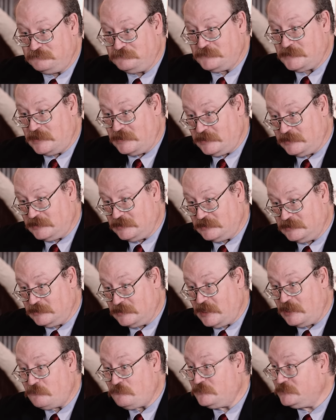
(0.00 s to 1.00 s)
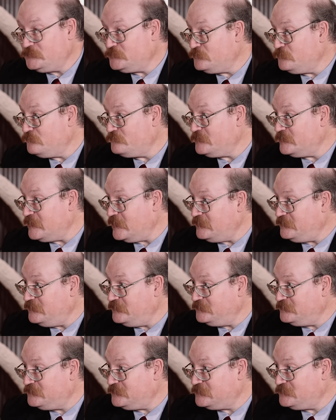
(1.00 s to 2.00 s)
A lot were sold in
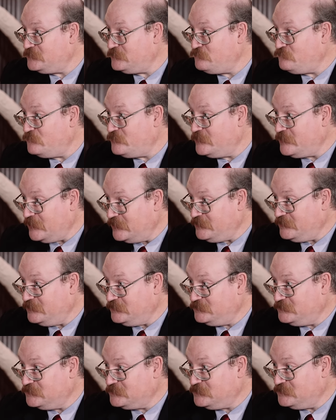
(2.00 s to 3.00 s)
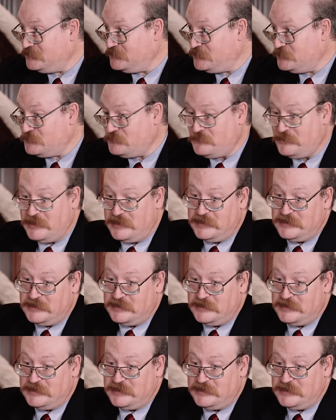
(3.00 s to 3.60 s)
1861, 1862.